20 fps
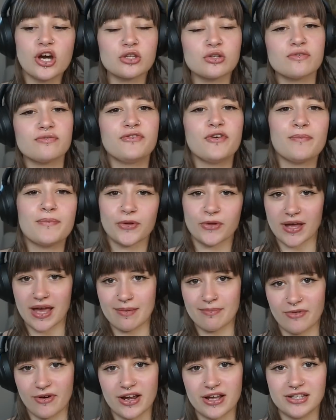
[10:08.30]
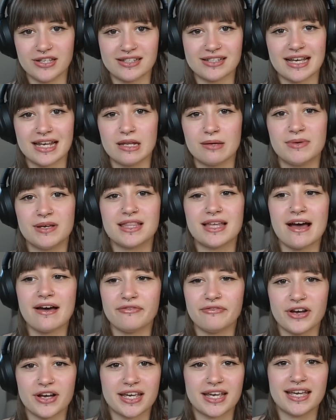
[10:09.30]
go to a football game, right, and you're telling me
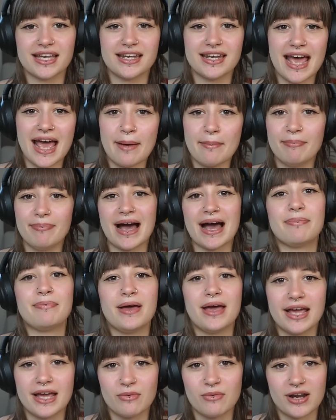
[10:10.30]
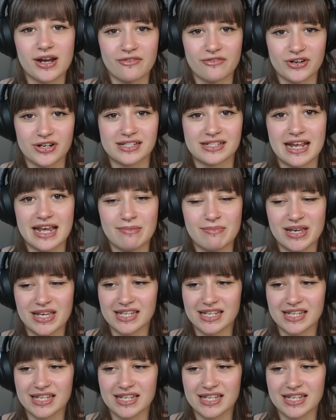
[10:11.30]
that Mbappe, or whatever his name